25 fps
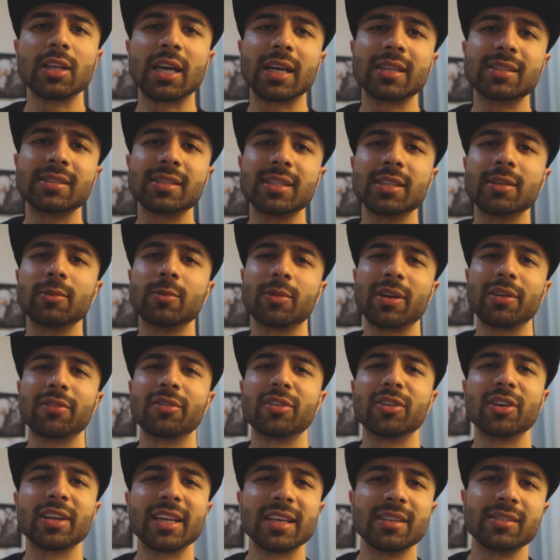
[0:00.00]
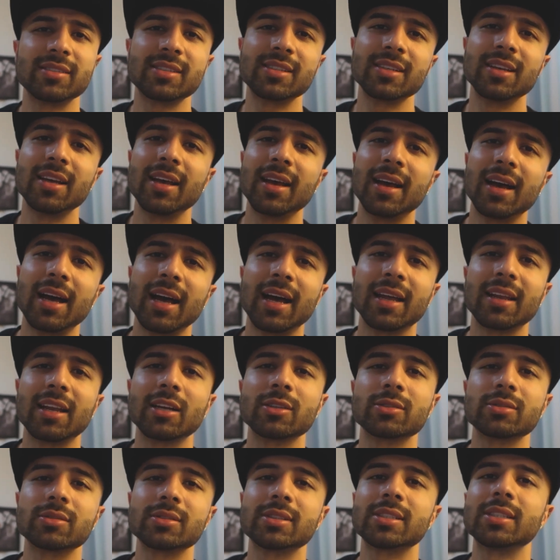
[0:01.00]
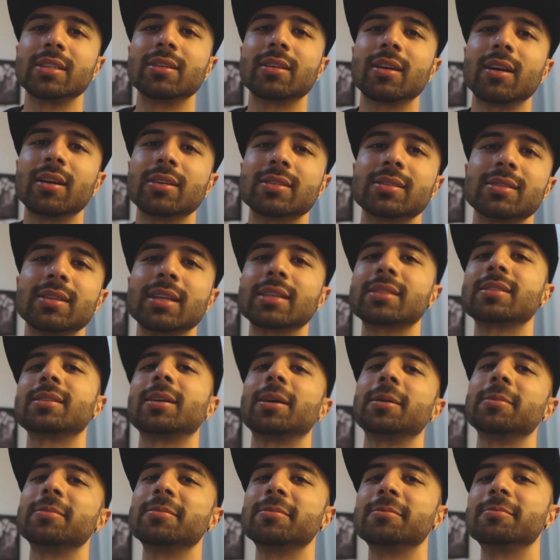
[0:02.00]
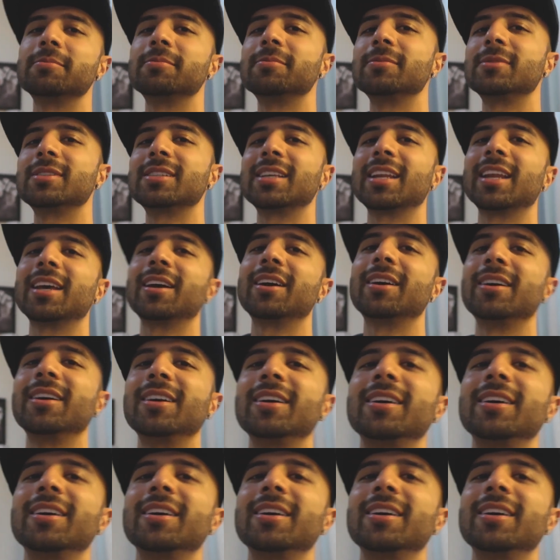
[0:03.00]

your auntie, whatever it is, and I shall see you guys next time. See you later.